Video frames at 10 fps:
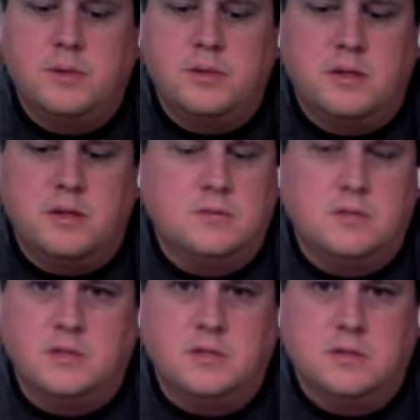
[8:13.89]
and then it
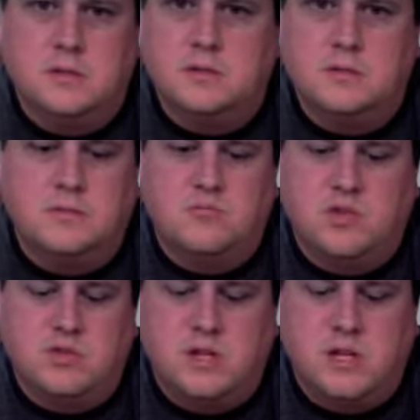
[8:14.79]
was here in
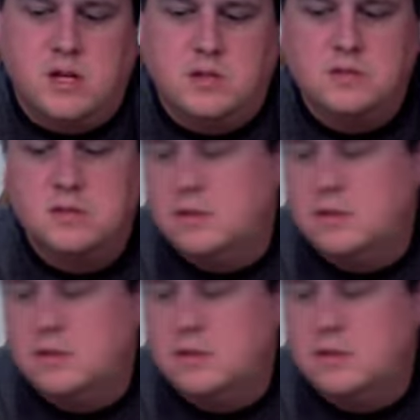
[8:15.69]
3 days.